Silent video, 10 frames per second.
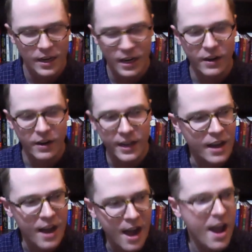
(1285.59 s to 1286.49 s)
all right,
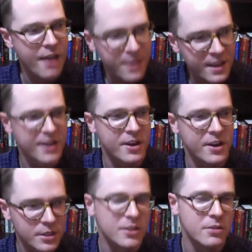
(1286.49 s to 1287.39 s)
I, I think I know what
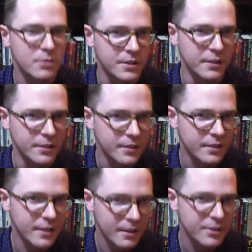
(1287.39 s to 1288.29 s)
to do with this,
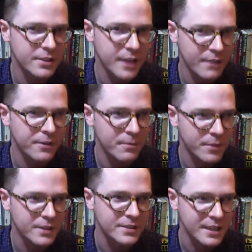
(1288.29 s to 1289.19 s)
and it was kind of fun
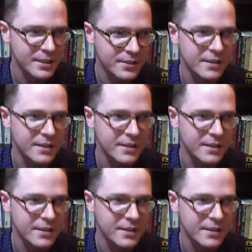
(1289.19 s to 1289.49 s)
because he's